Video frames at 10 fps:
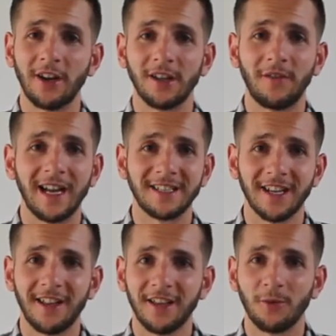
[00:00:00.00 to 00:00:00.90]
on the
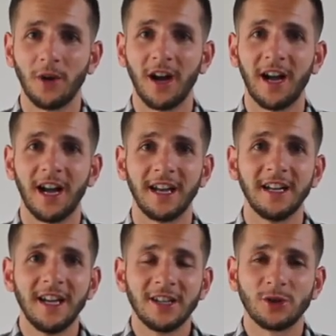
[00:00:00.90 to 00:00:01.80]
Visalia
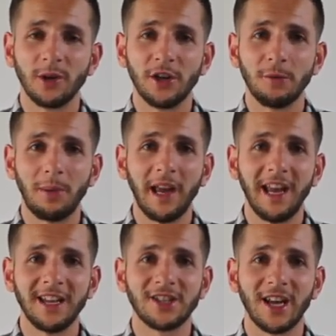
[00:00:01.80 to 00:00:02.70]
Rawhide Twitter page.